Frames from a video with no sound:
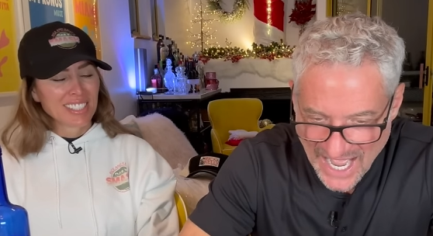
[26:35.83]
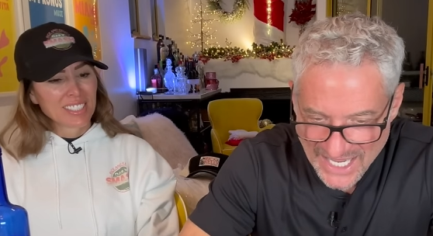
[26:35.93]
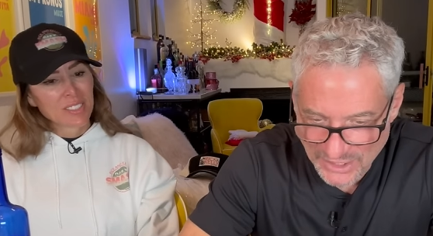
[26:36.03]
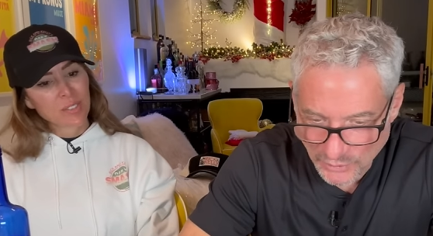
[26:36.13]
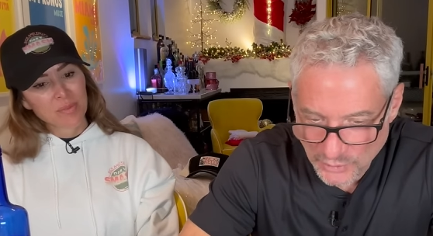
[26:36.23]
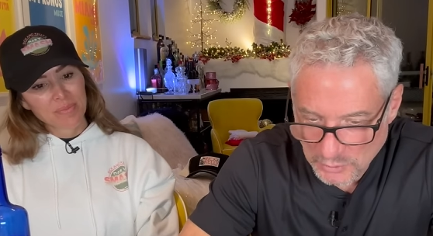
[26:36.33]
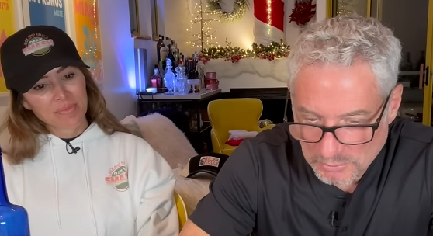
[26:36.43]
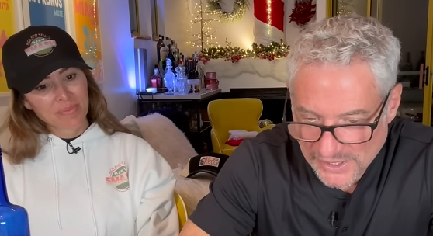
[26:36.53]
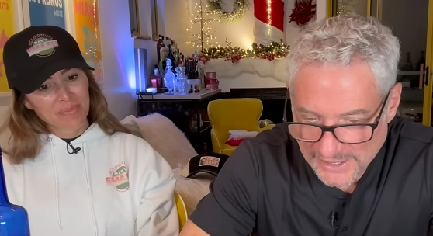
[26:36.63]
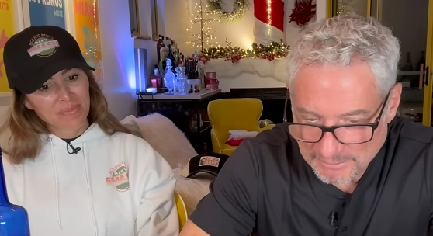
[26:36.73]
Speaker 1: Iowa will
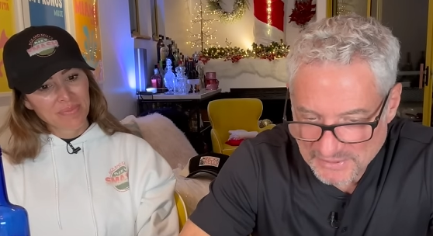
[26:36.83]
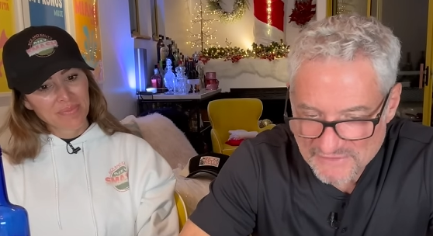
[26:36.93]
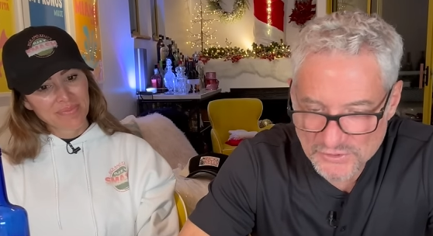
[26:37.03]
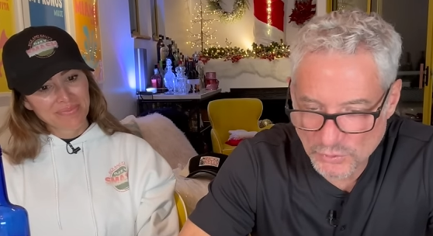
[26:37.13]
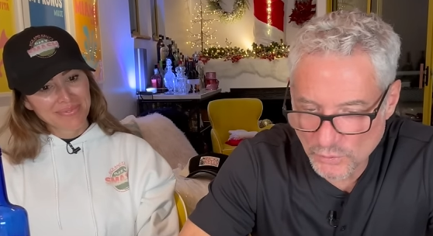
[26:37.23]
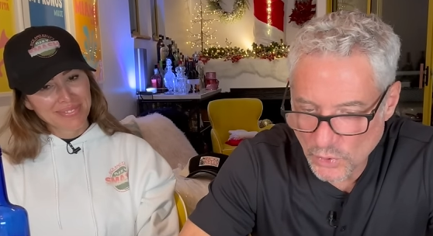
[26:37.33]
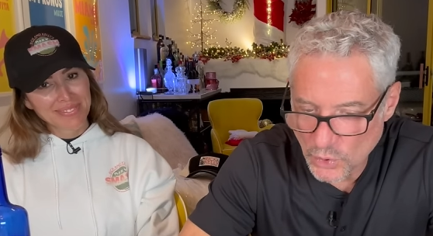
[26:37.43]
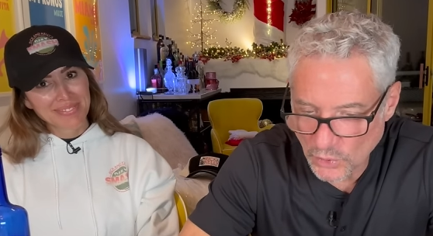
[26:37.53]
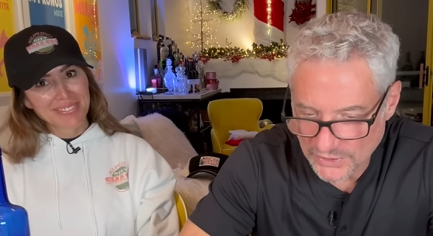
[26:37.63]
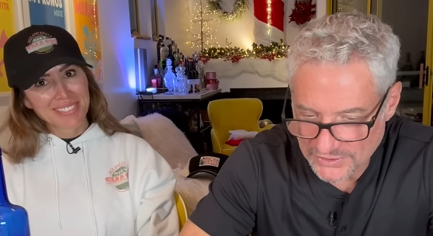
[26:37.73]
play a pivotal
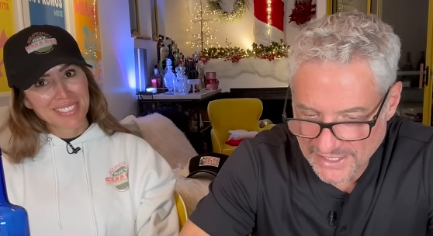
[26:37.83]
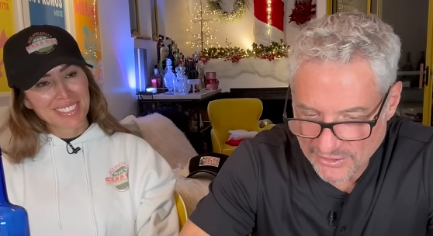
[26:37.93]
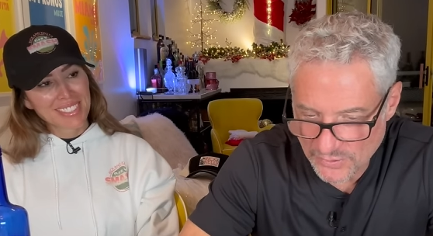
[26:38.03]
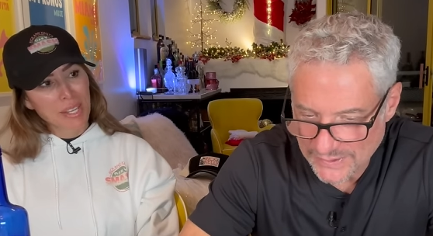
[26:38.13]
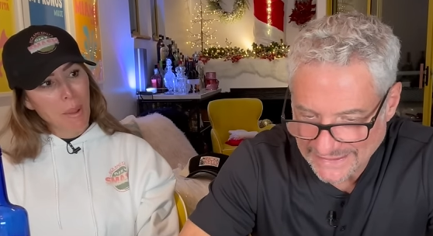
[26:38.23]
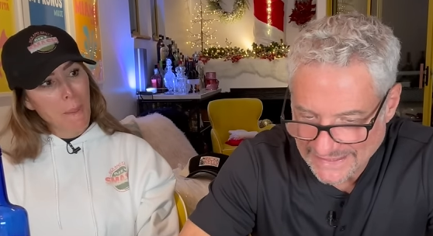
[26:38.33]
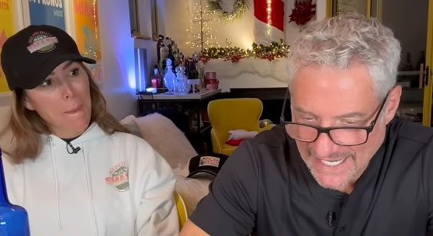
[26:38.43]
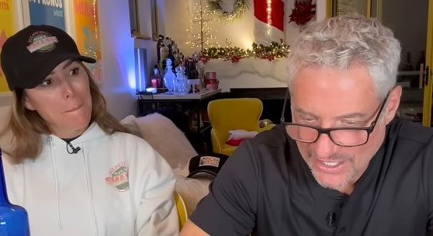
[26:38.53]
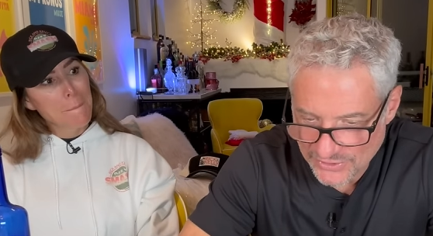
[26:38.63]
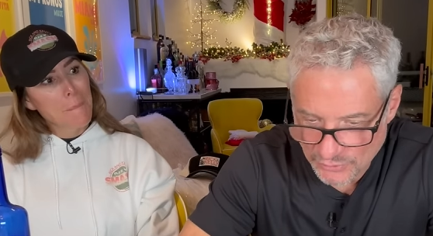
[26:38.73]
role in narrowing
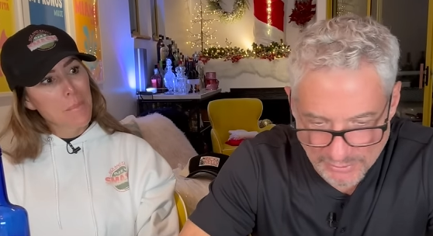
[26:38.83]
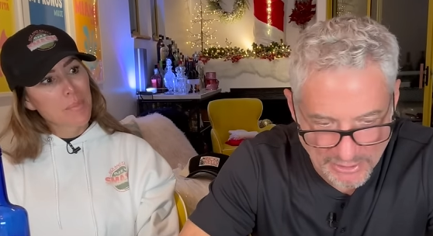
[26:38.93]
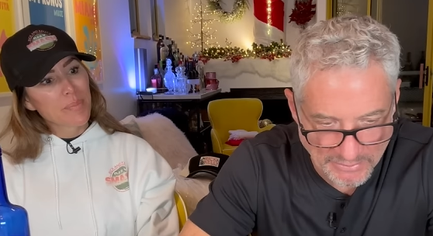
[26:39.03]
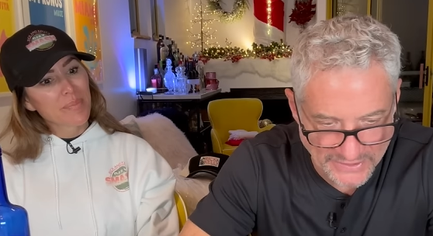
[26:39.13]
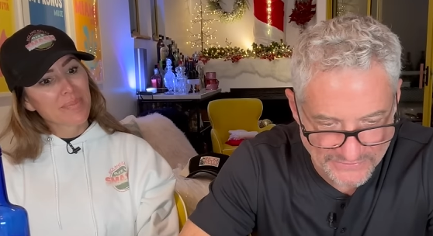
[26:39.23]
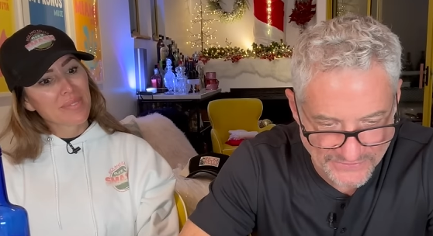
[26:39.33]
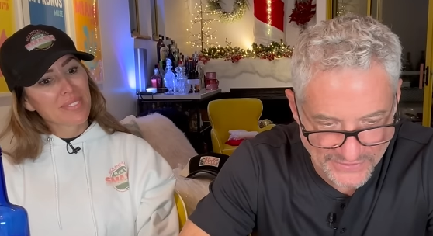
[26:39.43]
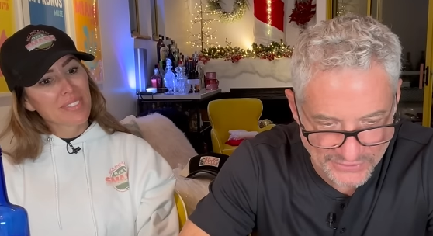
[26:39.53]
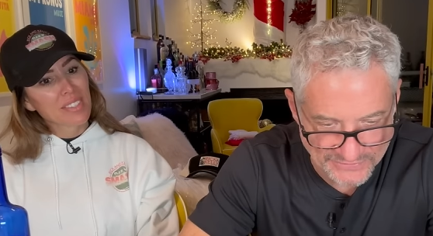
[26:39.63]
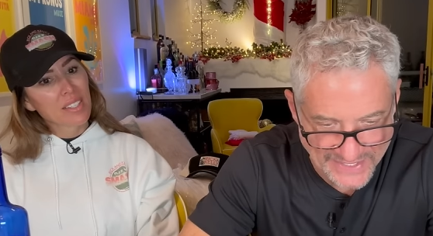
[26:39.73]
down the Republican
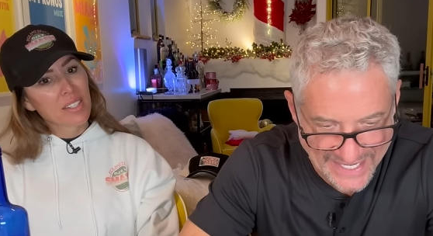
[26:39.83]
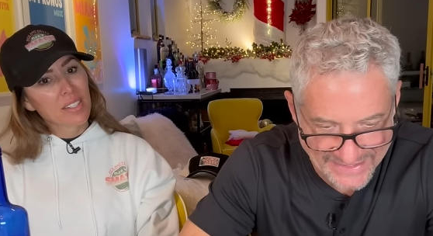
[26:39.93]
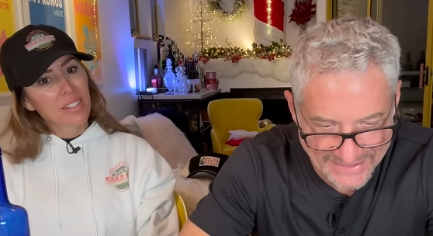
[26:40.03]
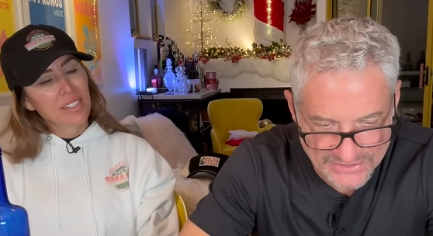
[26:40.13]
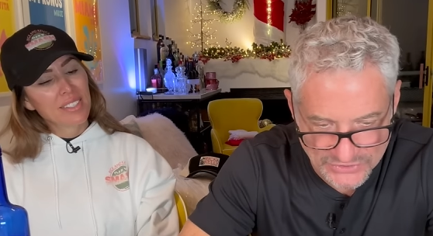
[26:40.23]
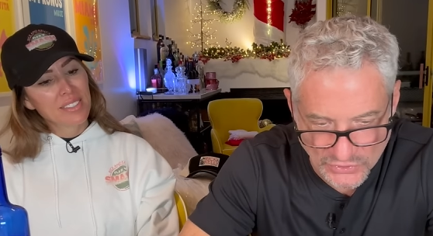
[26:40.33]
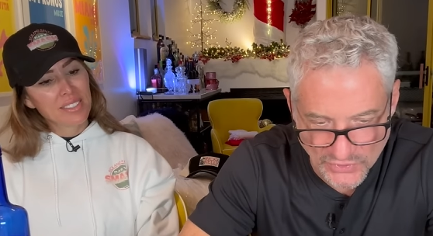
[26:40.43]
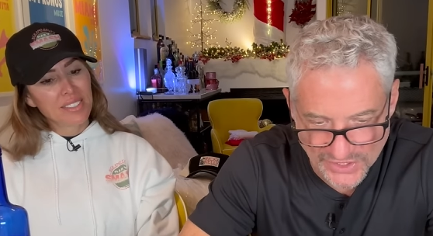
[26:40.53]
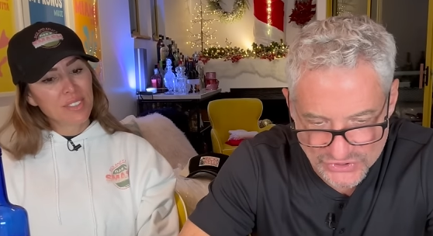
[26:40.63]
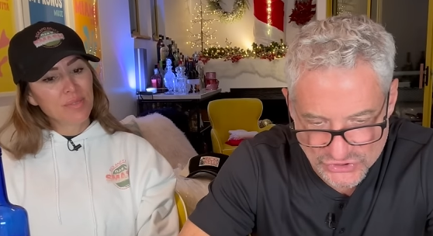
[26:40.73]
field of candidates
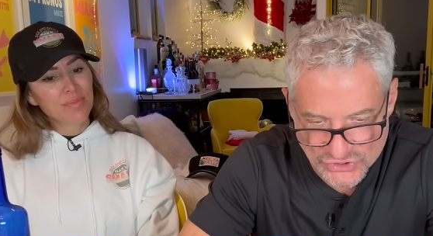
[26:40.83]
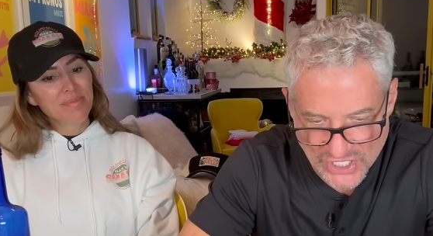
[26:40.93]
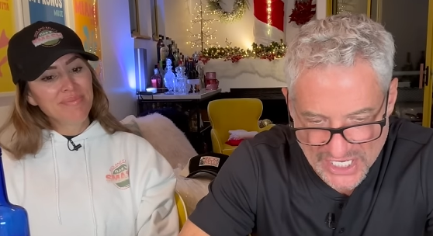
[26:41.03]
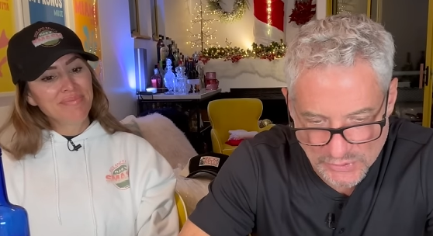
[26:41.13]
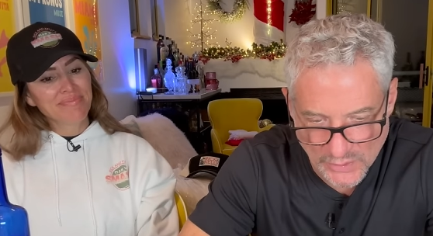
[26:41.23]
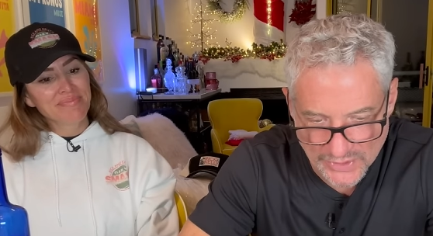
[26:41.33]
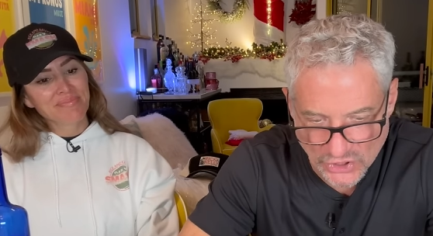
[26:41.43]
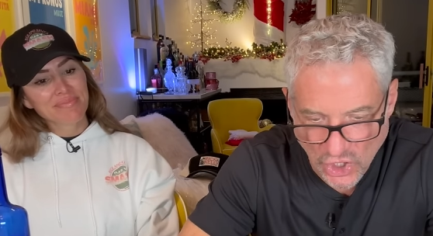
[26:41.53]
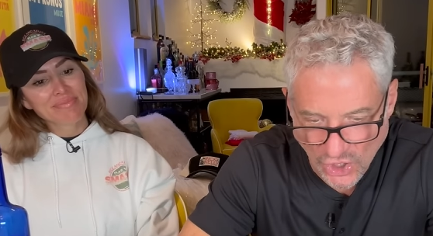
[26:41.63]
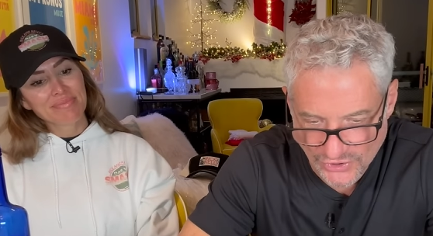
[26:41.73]
during its January
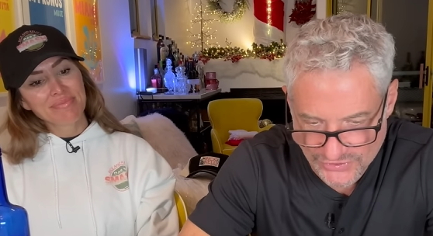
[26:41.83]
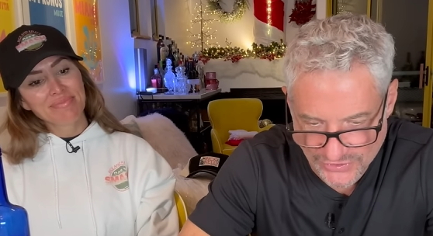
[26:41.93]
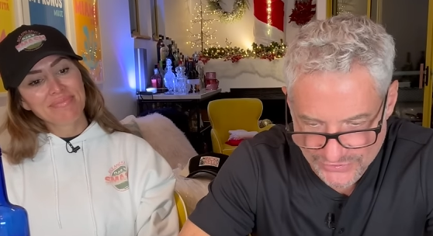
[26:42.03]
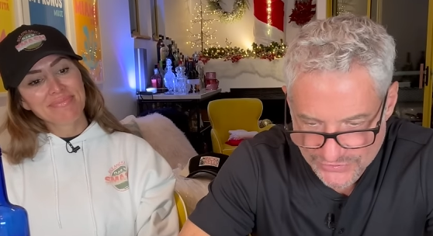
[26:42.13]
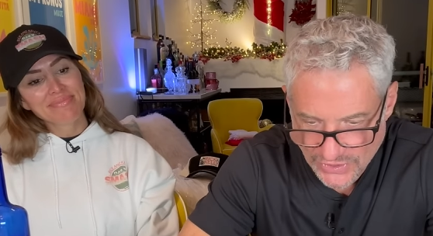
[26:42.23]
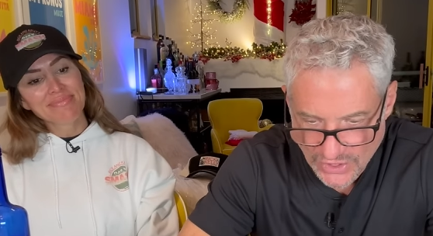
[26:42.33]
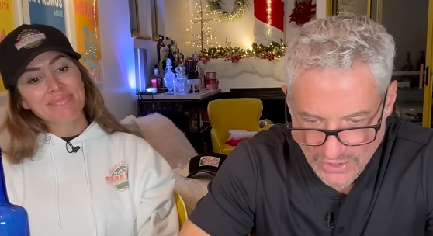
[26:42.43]
caucuses.